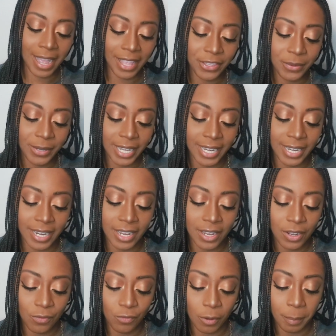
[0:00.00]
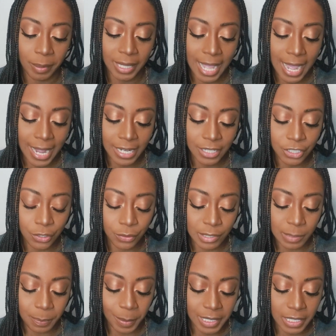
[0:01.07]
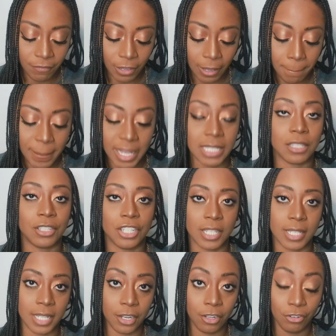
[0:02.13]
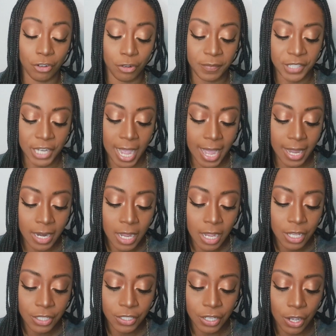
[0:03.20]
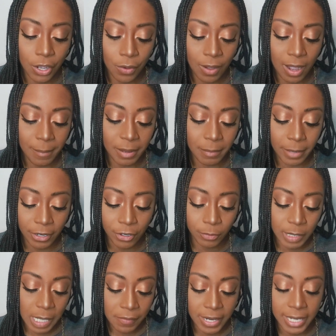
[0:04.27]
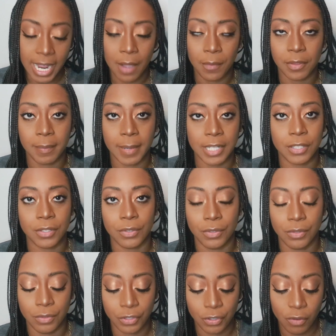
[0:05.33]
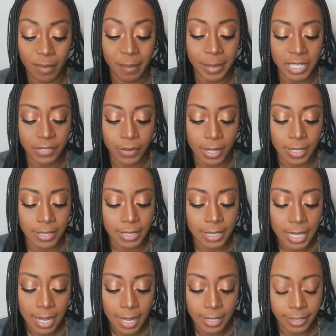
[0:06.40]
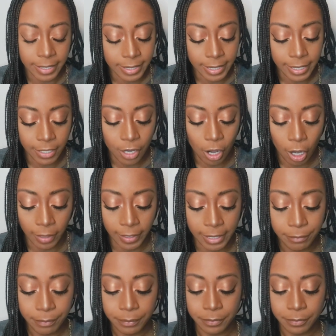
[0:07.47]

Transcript: you can reply to specific messages in a group chat. So I'm in my group chat right now with my two of my best friends, Destiny and Carly.